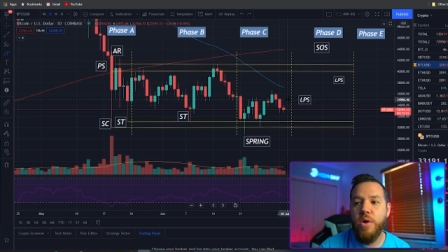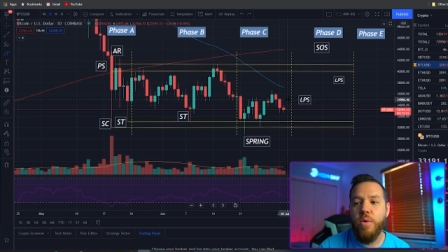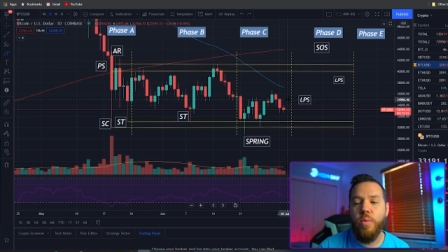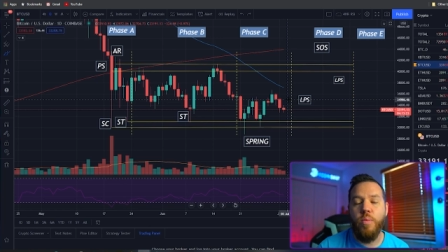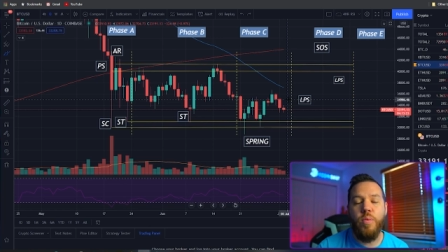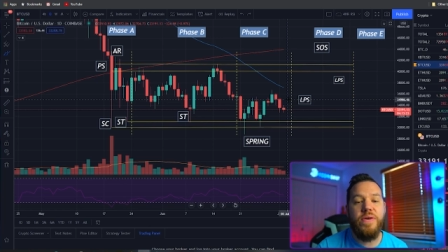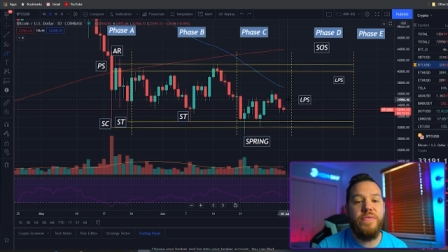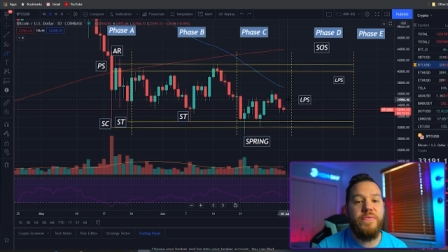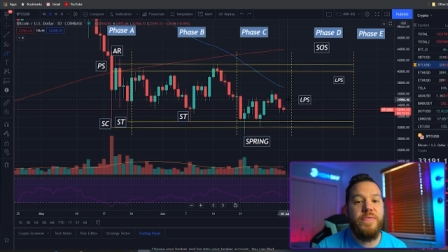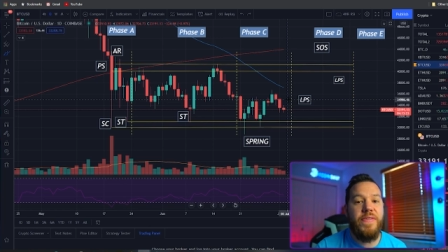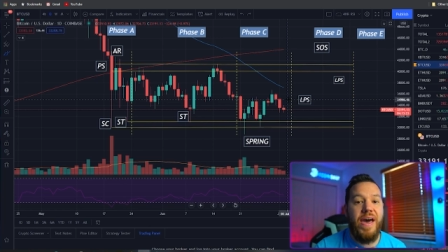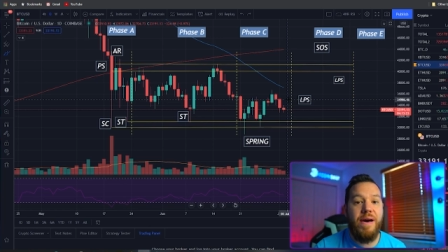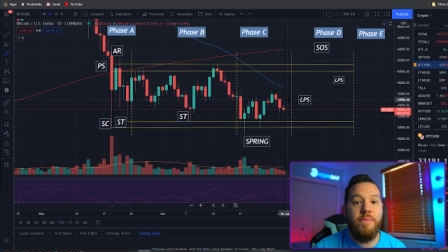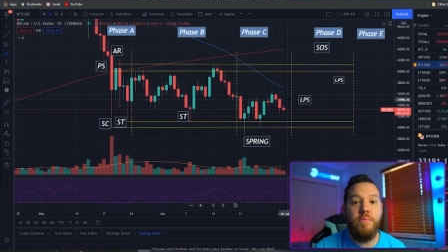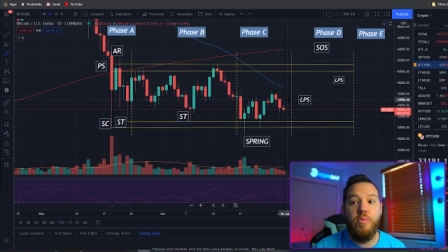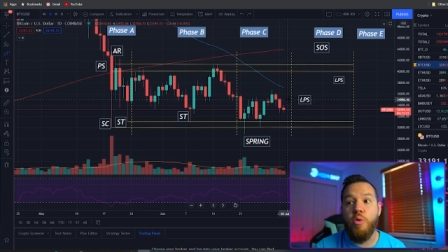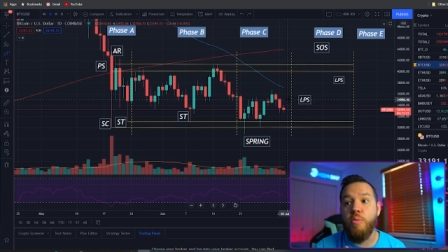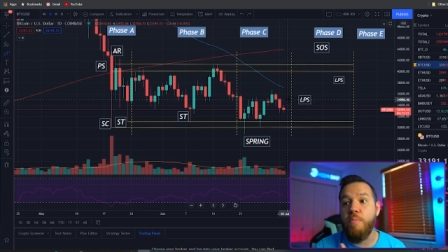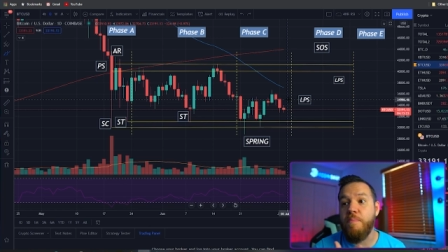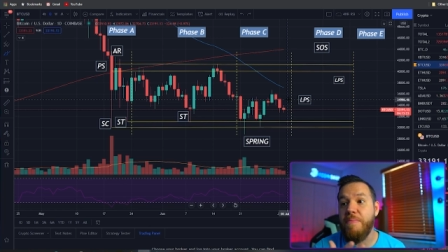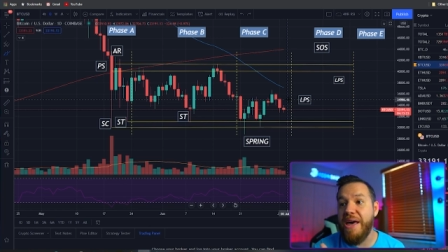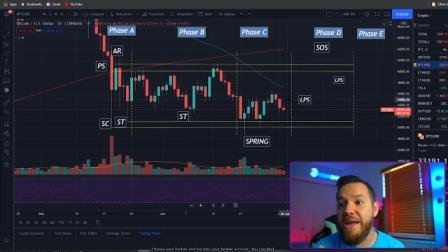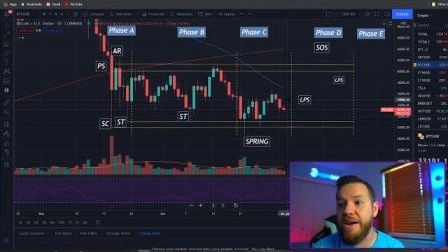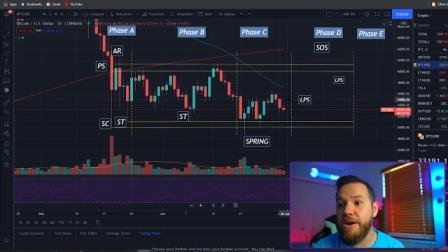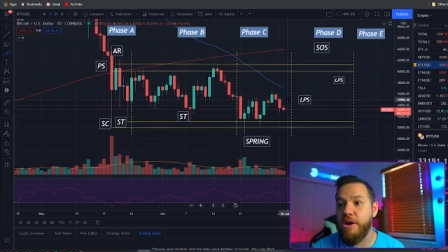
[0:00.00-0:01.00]
with that
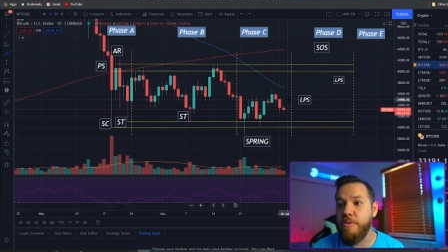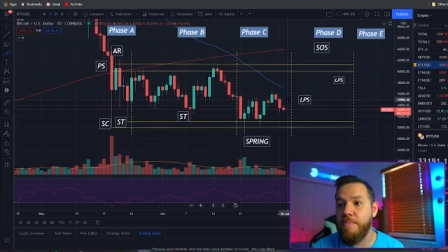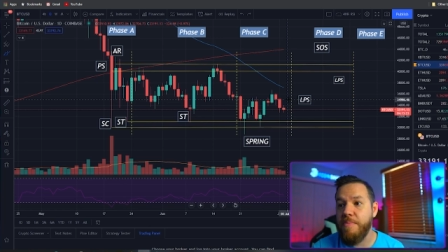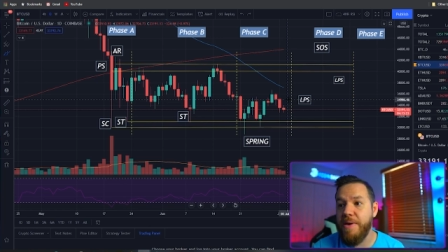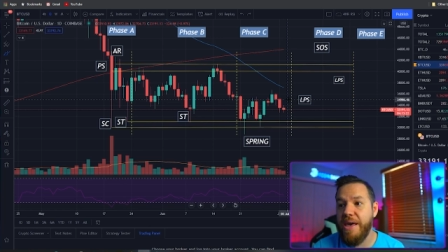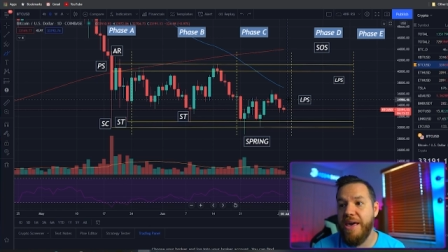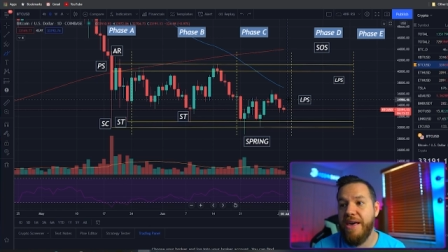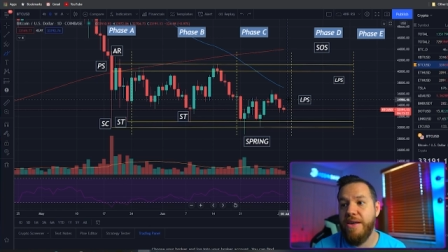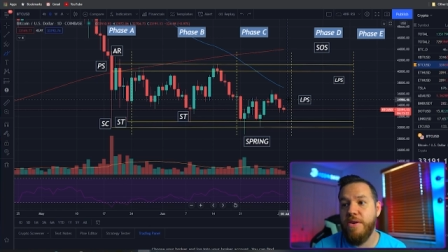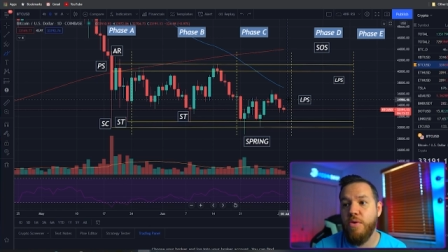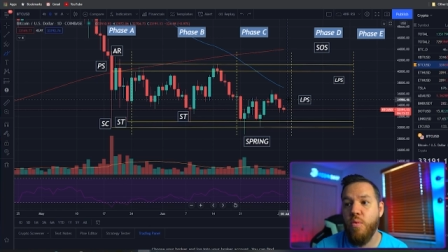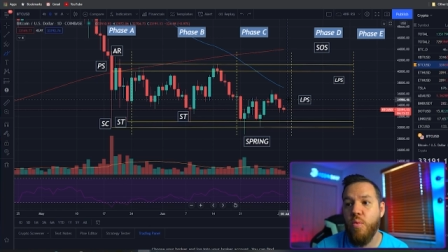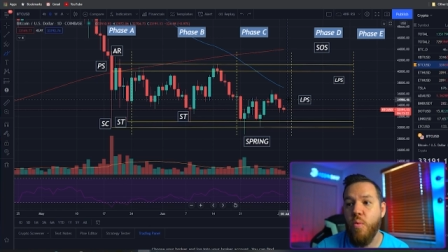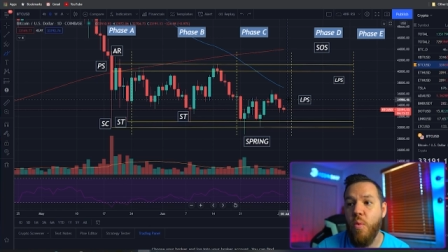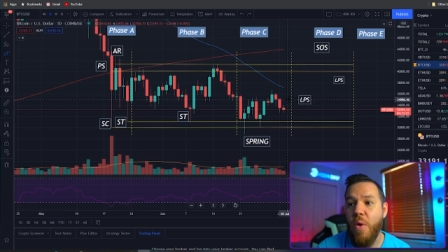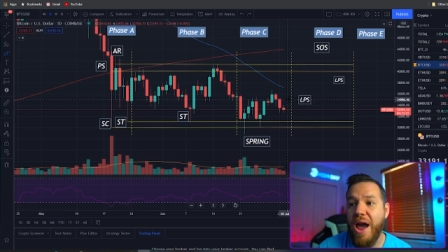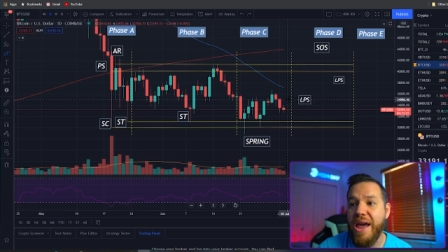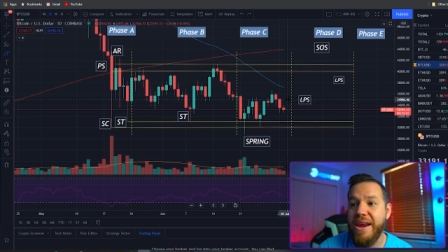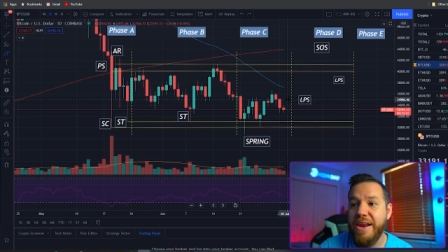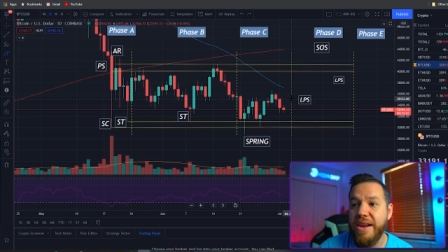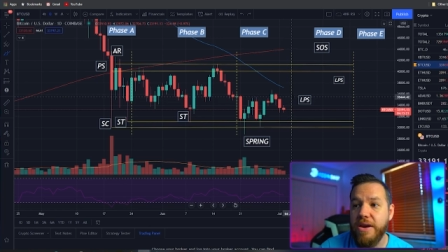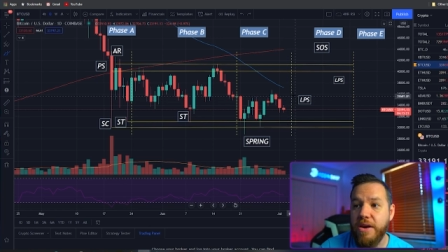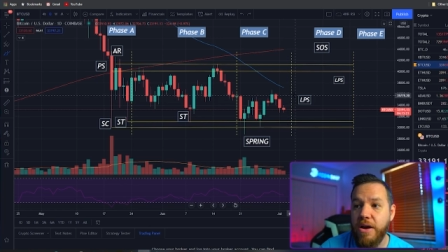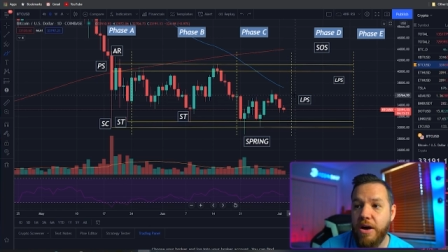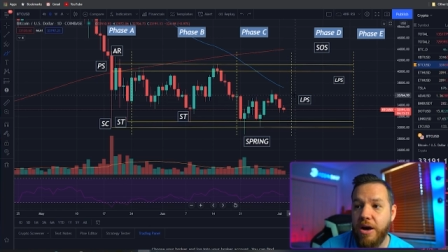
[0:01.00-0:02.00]
momentum and
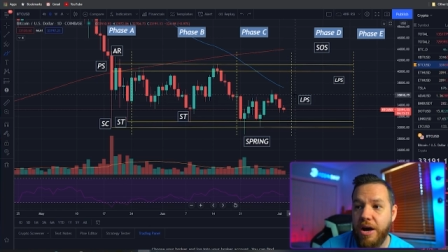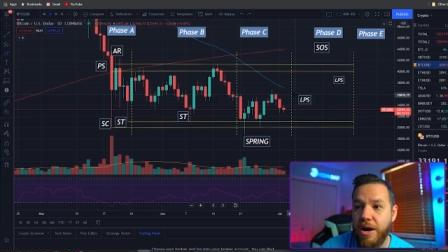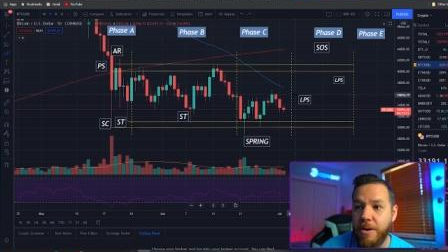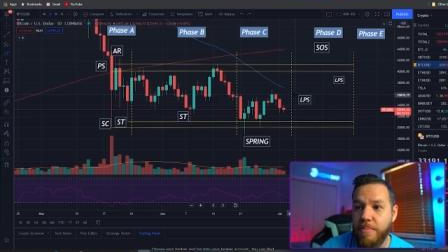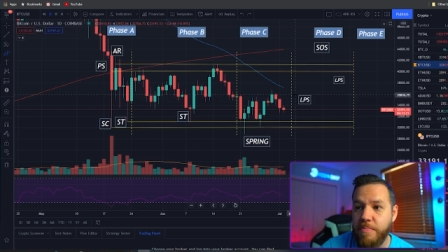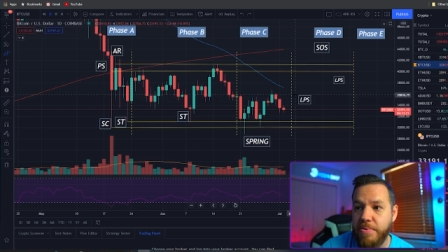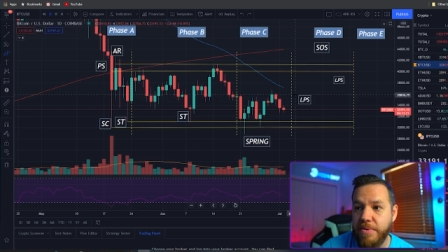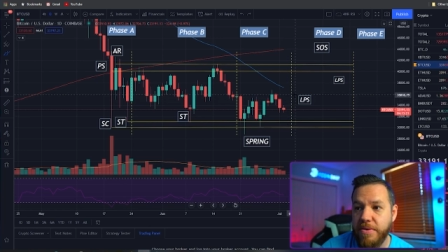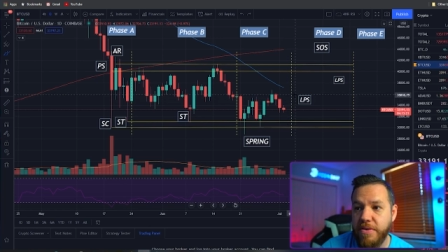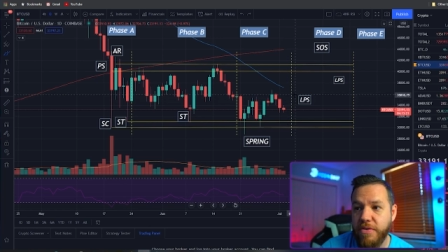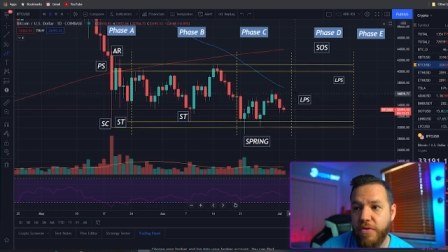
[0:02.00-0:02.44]
write it up,